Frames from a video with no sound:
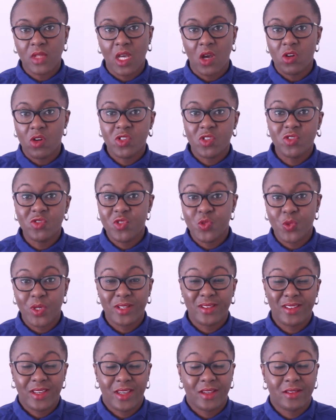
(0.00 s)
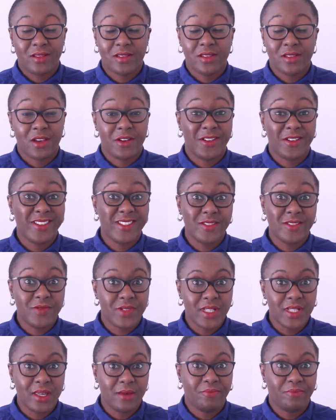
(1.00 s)
I want to lose weight this year doesn't
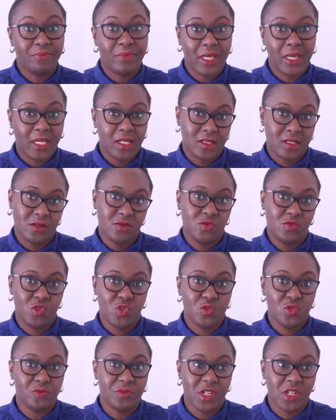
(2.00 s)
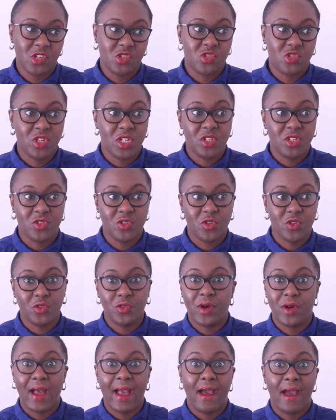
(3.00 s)
really mean too much. You need to
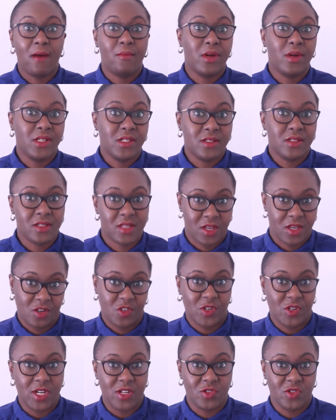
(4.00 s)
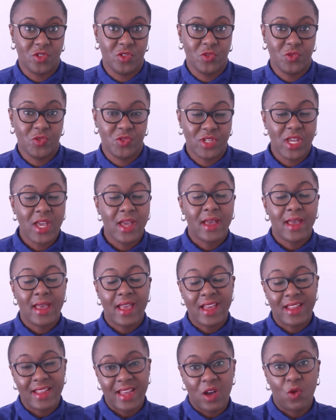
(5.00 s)
know how much is it that you're trying to lose,
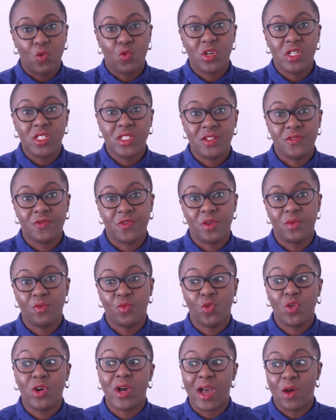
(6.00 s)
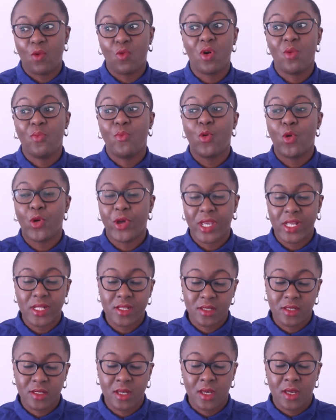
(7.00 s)
and at what
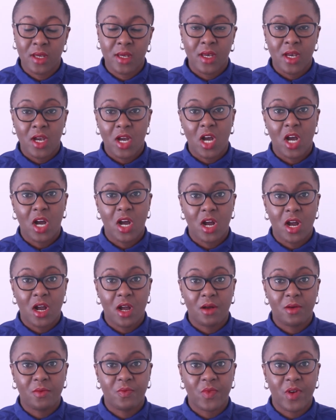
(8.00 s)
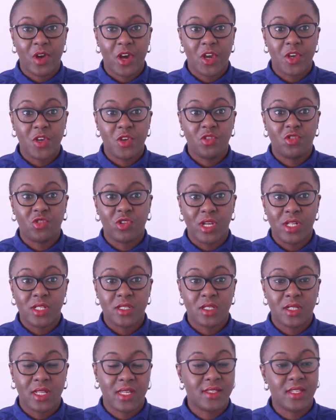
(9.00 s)
points are you trying
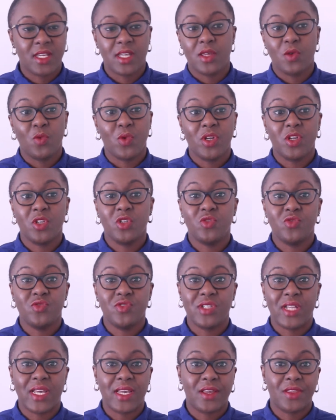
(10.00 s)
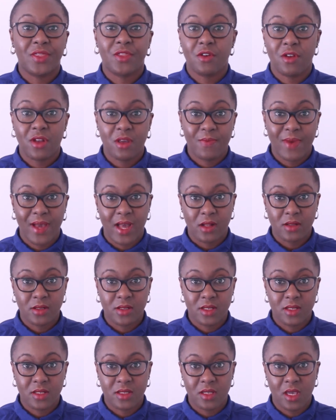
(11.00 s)
to, let's say you want to lose like 30
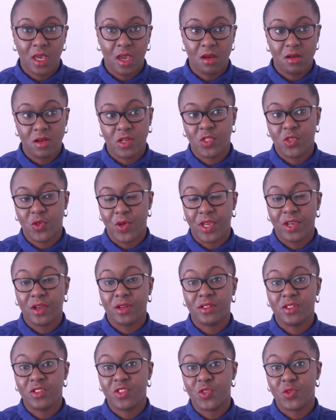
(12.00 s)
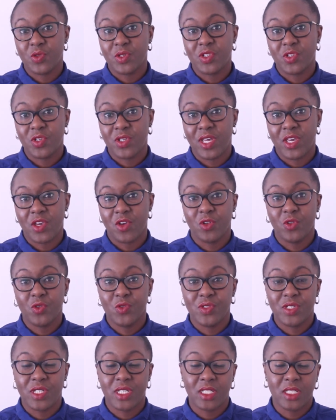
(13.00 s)
pounds this year. So are you going to do it so that you're
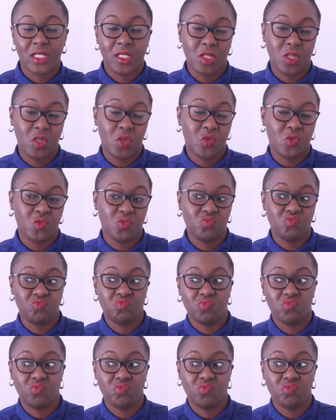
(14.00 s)
losing, you know,